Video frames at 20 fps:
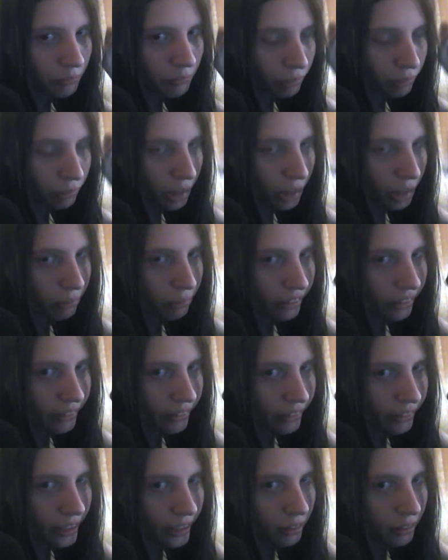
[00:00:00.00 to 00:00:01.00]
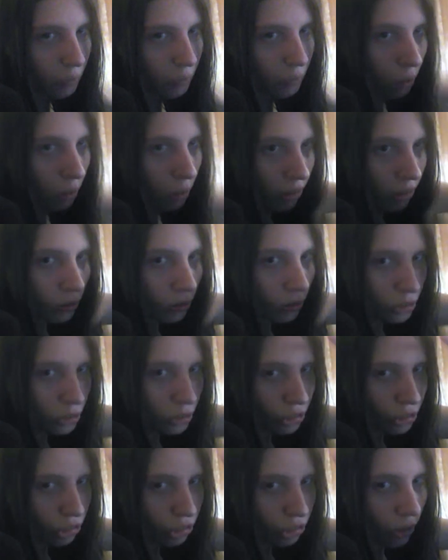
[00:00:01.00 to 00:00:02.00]
Vibrate that while
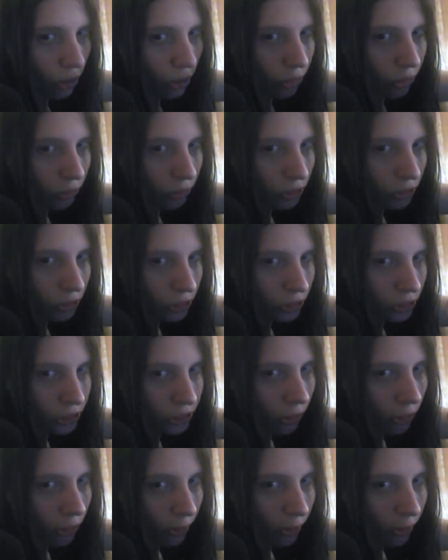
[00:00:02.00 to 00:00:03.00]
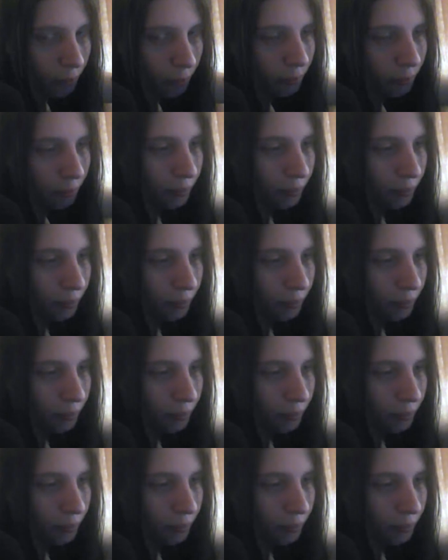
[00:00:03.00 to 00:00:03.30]
you draw your star.